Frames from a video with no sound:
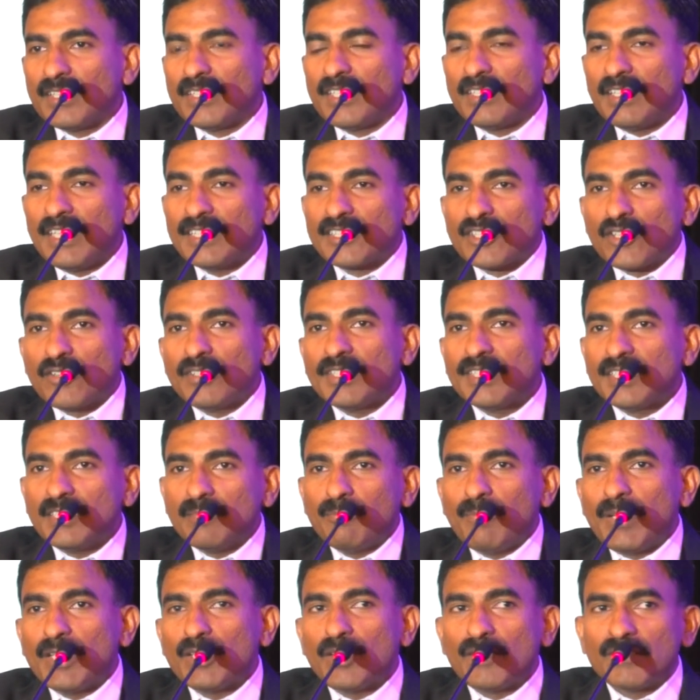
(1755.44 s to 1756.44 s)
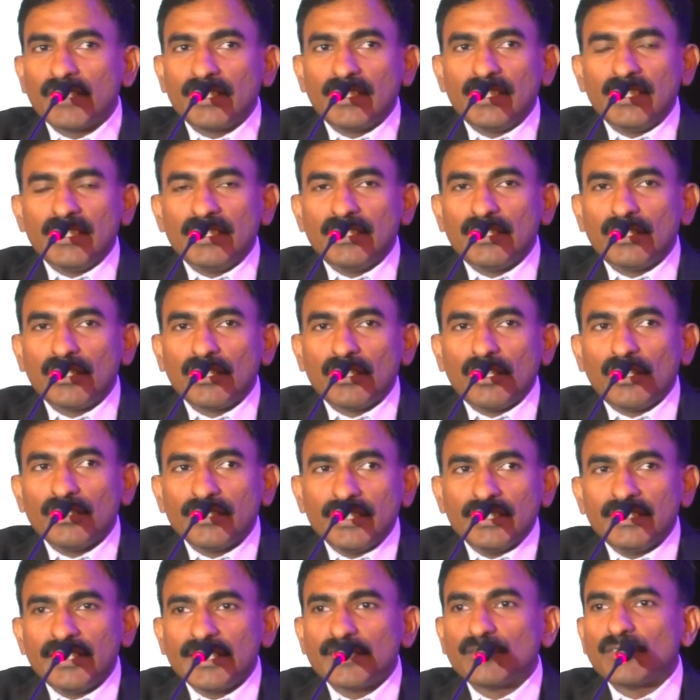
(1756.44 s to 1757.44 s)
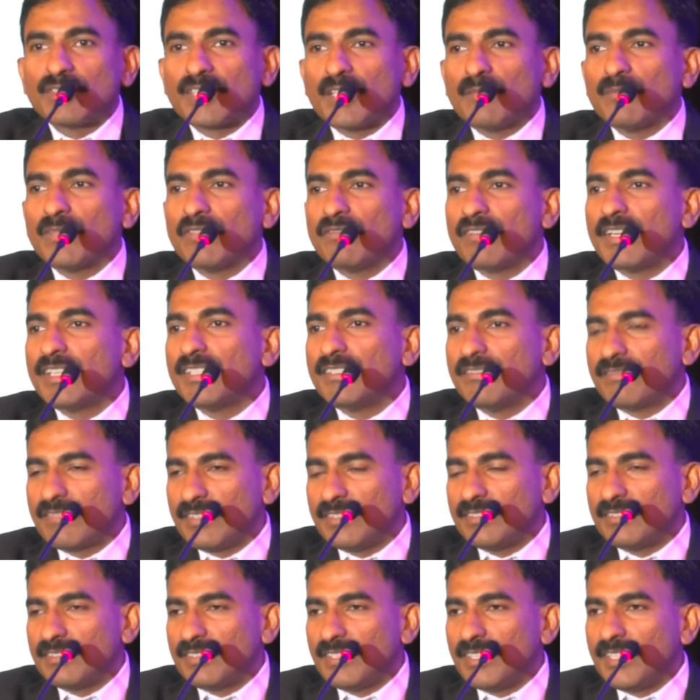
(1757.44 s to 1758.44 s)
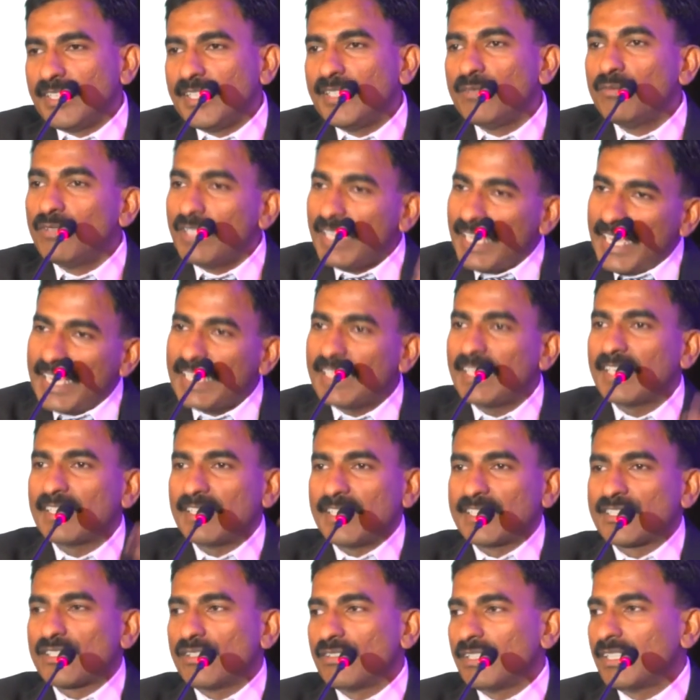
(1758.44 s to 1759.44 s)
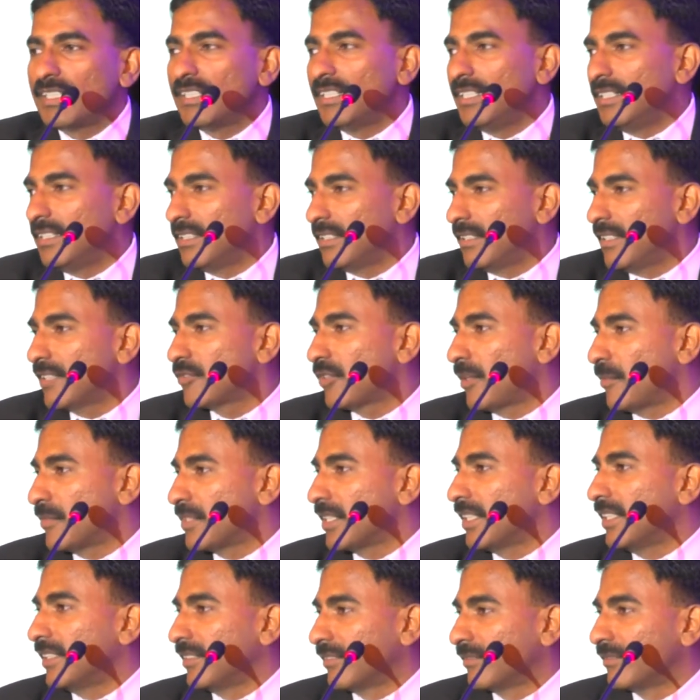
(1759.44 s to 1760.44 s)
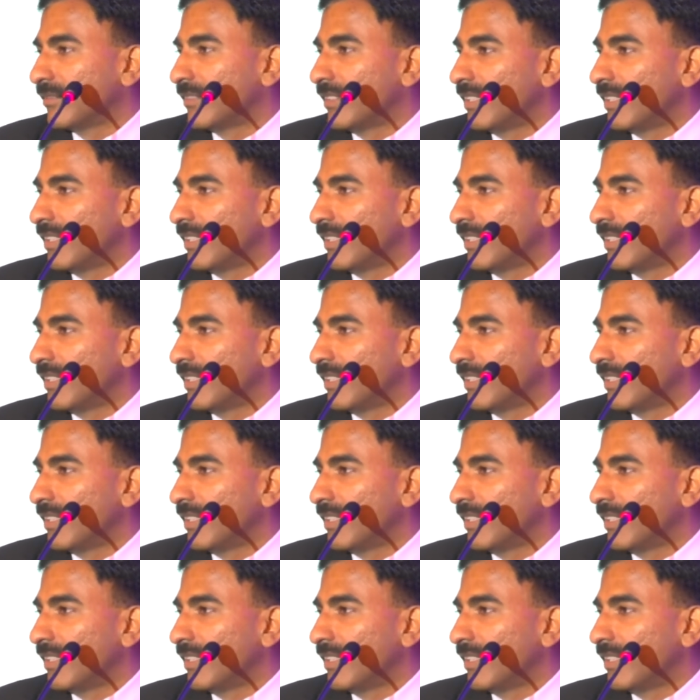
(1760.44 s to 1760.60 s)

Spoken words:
The electronical part of the logistics will be very different. It will act like electronically. That's what I'm saying.